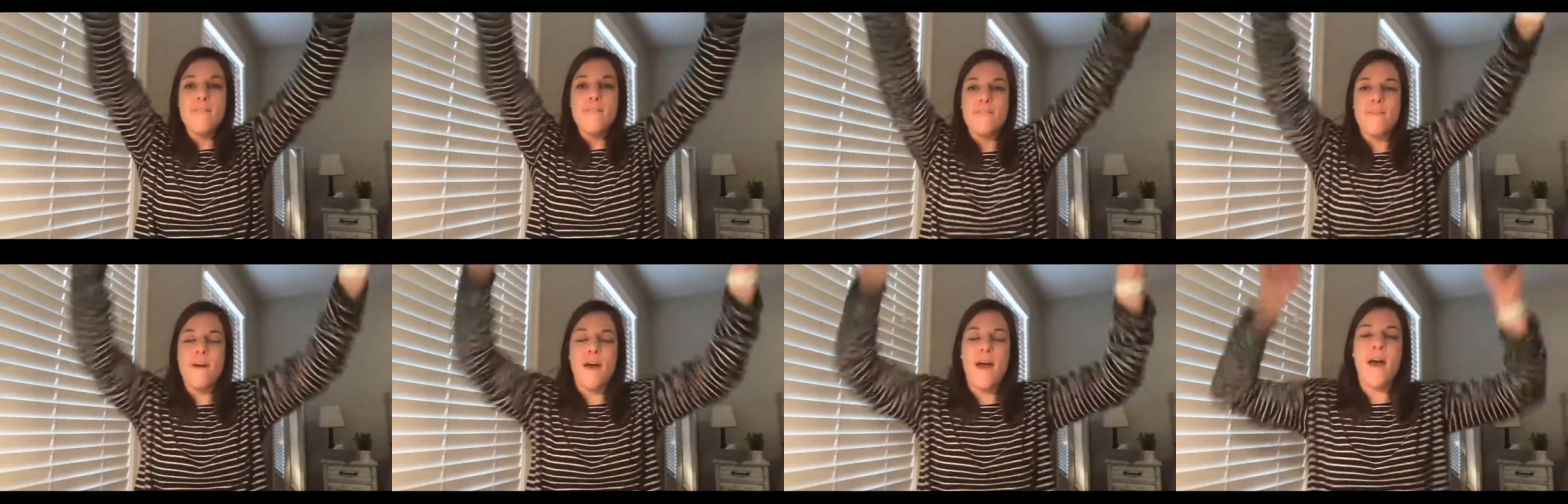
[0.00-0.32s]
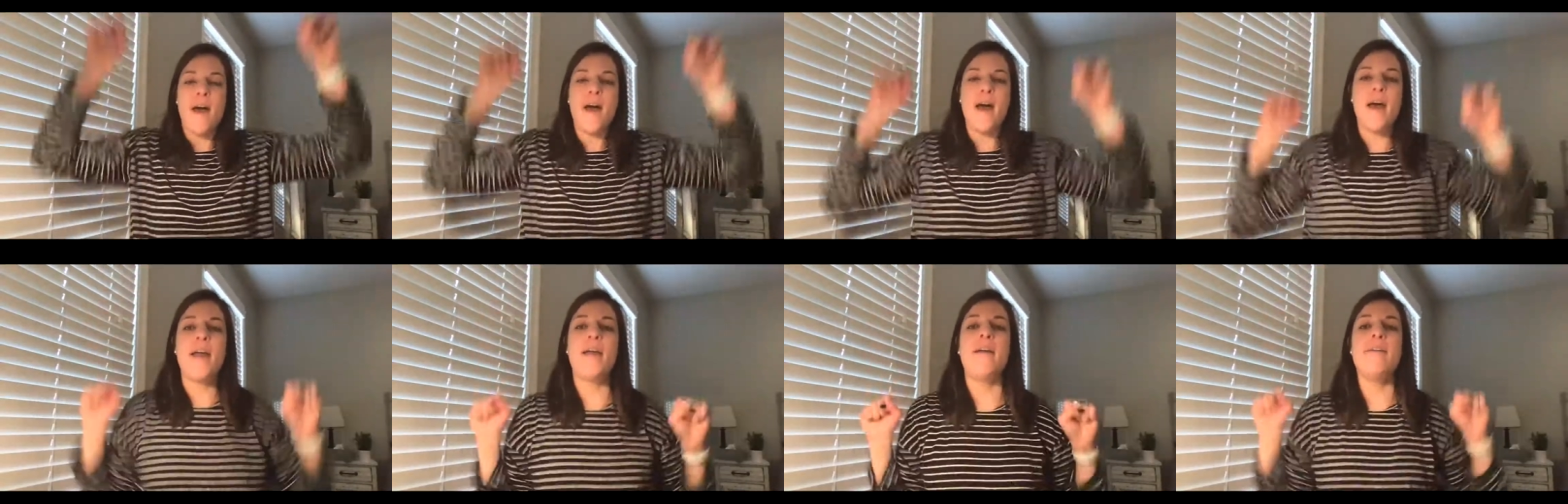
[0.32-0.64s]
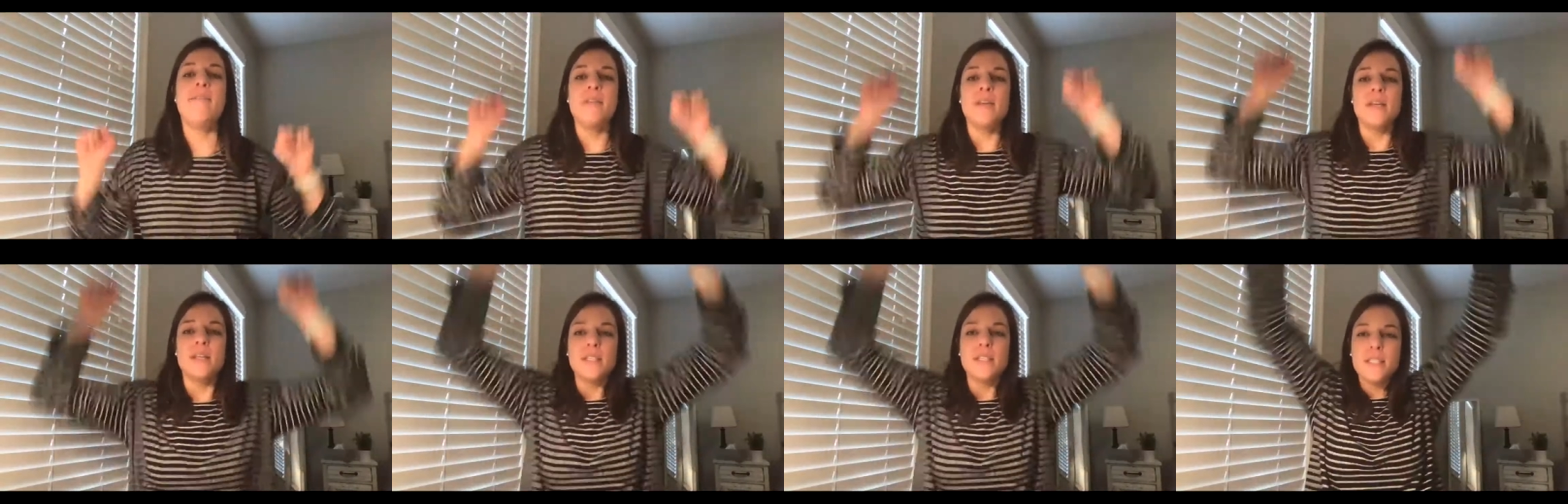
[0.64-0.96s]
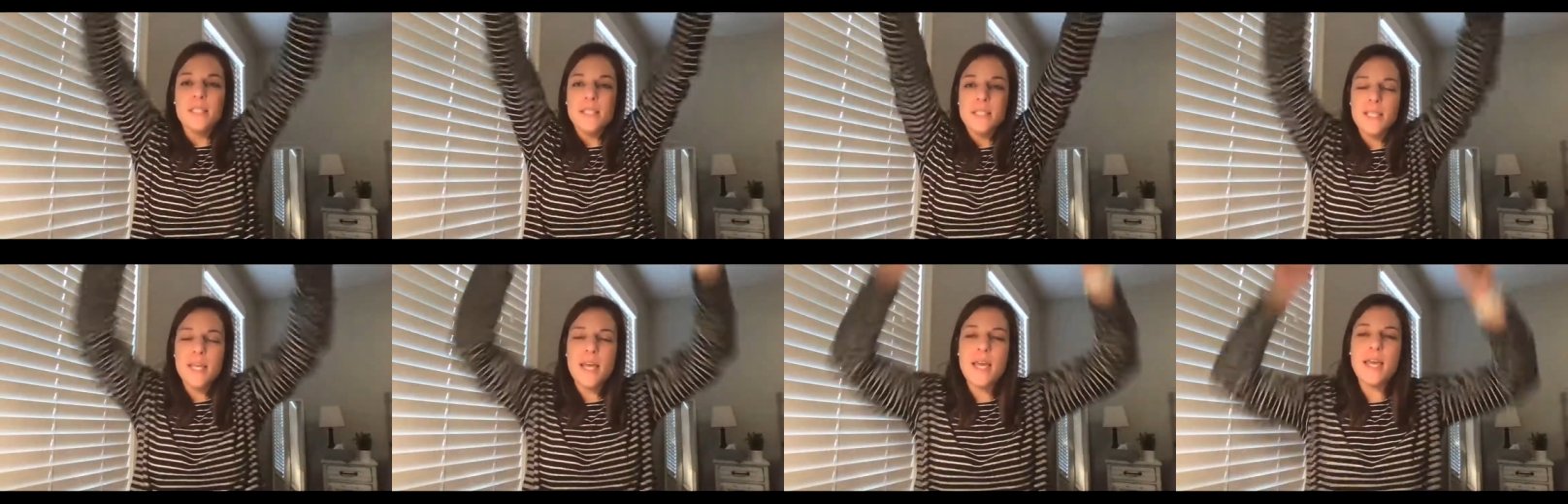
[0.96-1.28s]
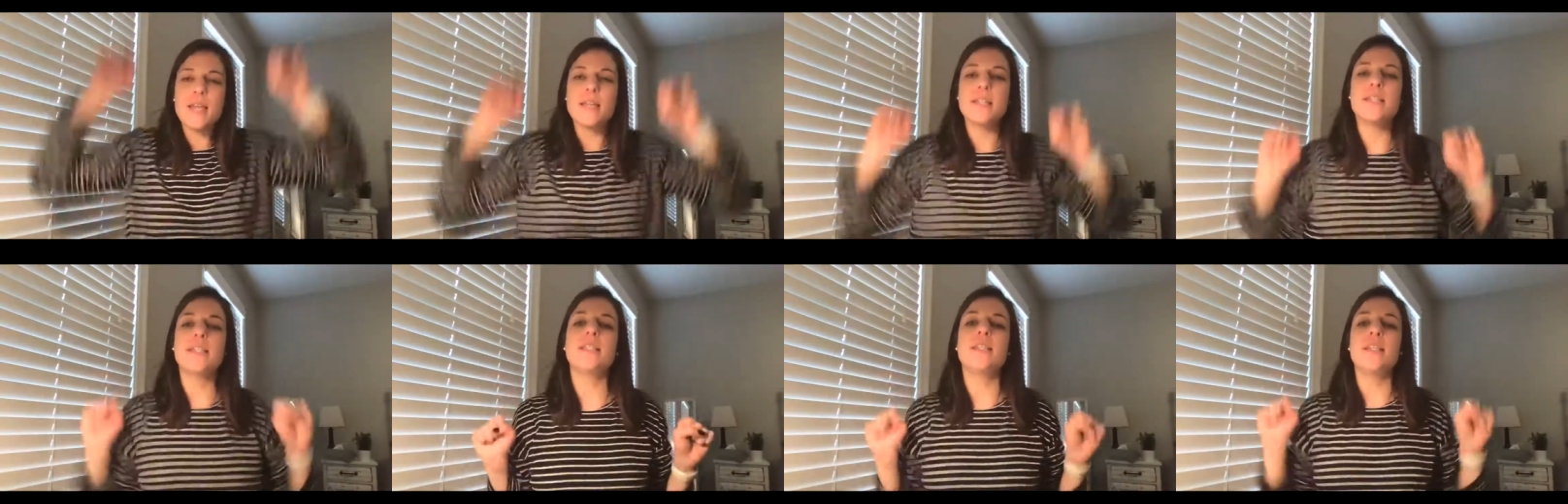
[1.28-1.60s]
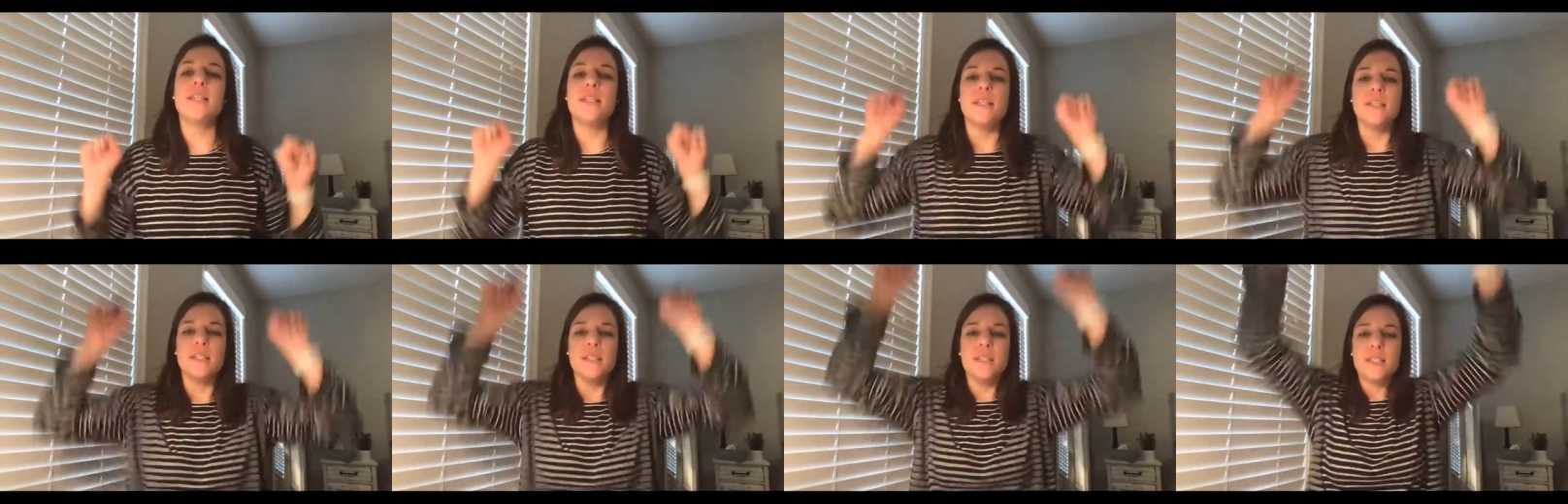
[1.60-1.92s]
five, six,
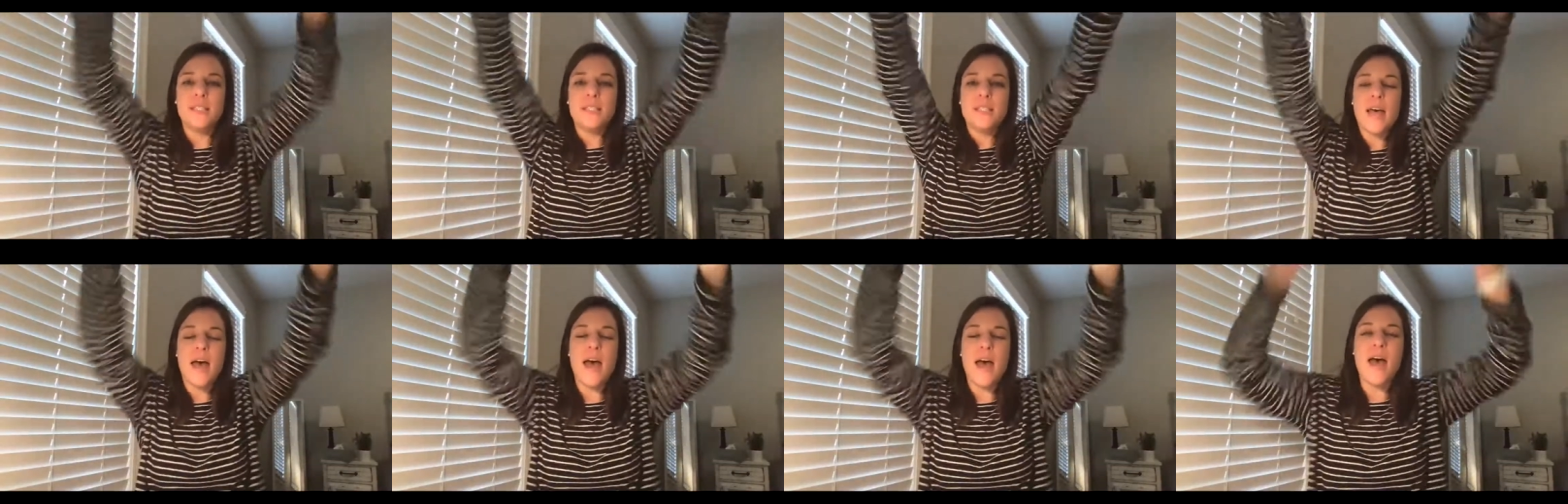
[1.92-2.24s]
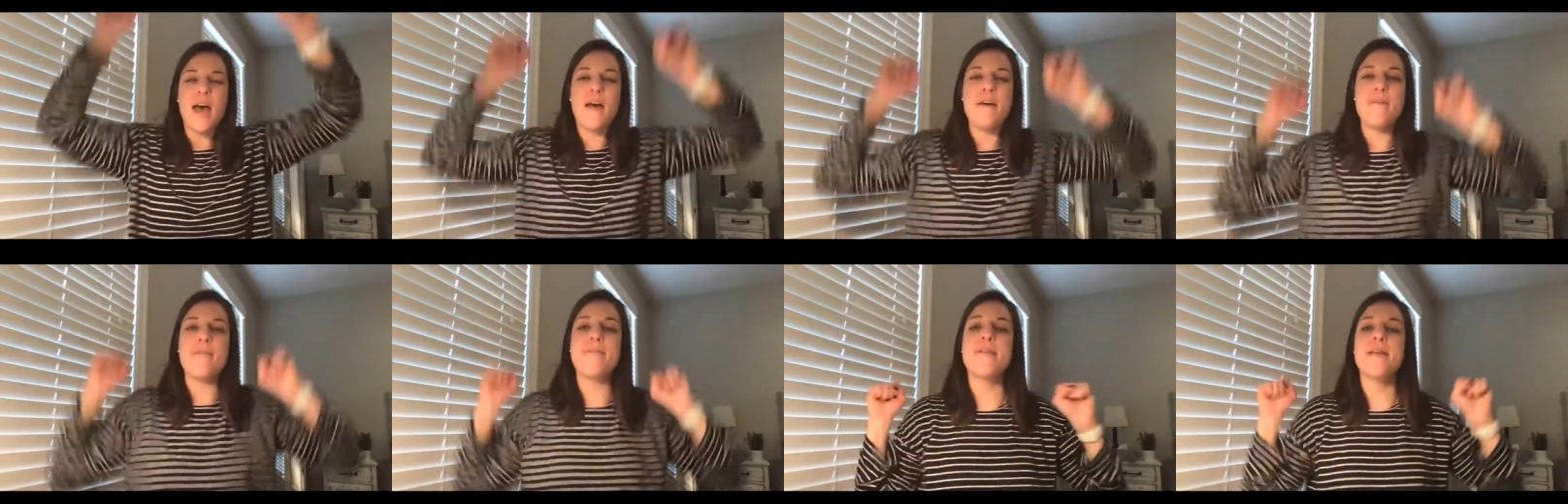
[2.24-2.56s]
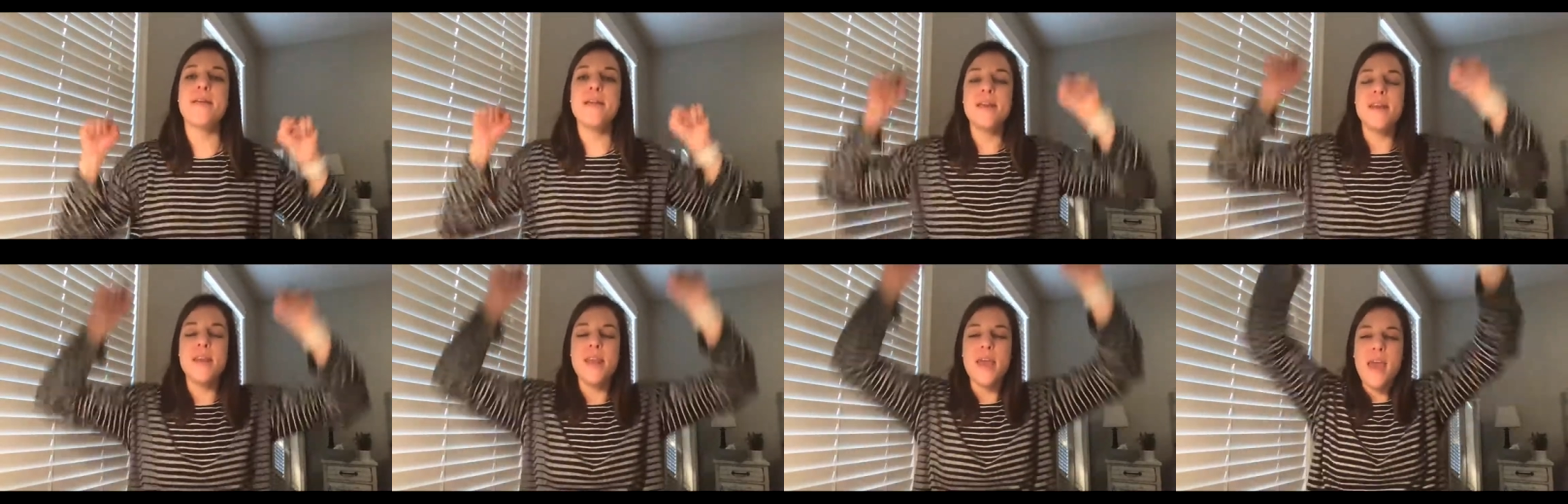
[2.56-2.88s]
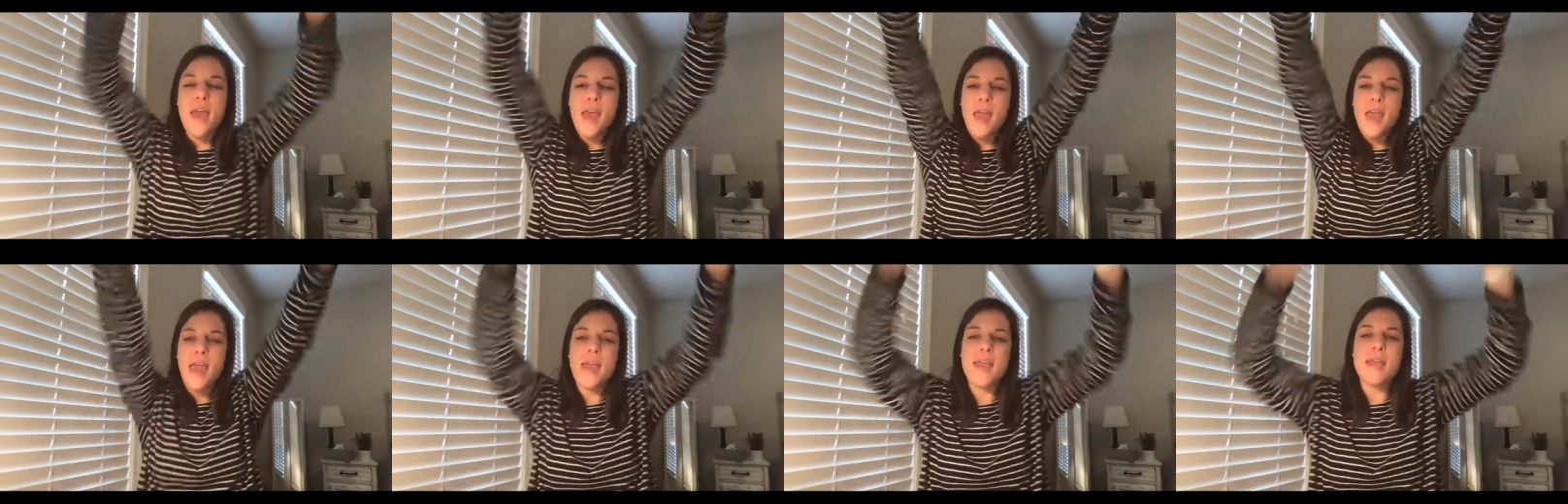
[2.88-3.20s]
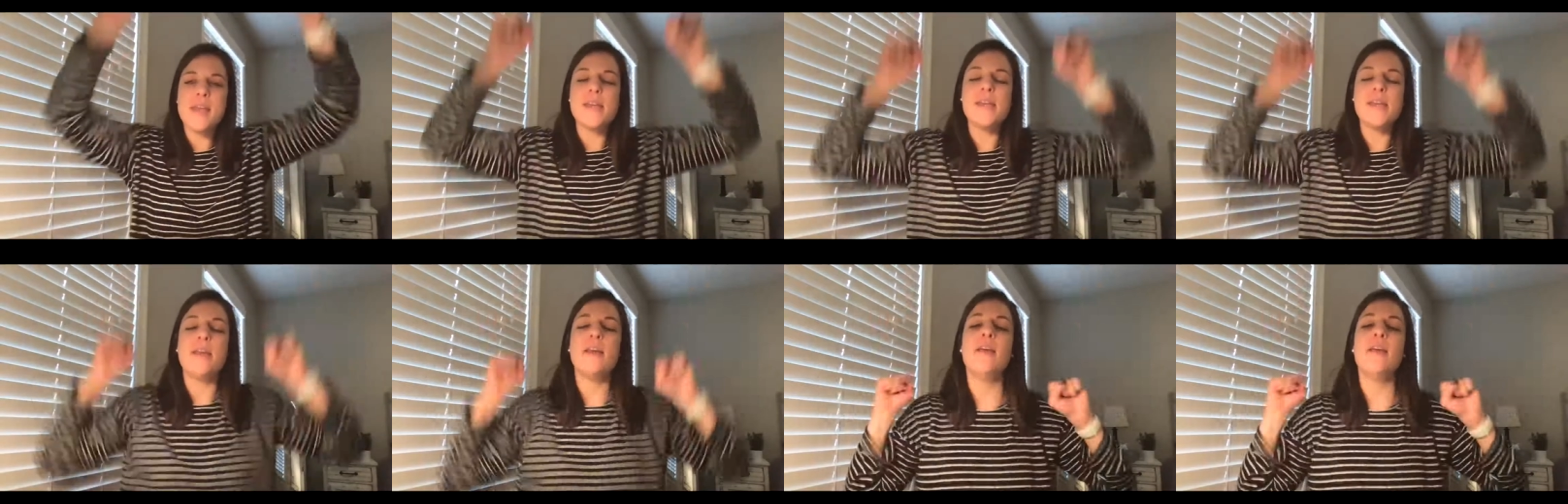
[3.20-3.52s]
seven, eight,